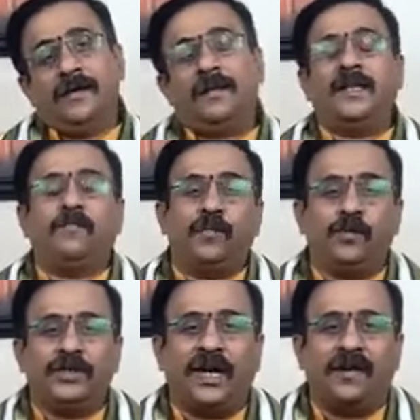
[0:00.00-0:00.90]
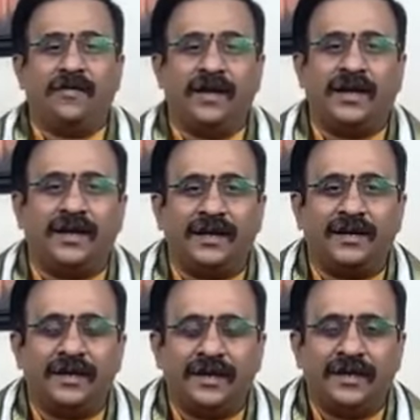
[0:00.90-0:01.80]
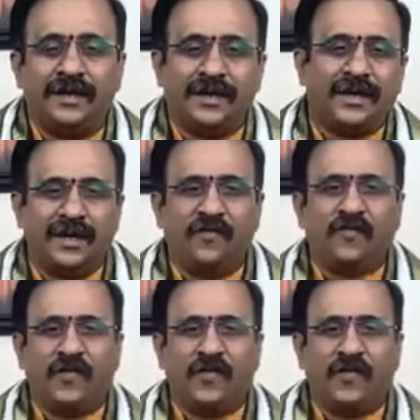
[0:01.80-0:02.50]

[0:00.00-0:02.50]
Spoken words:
but the puja word in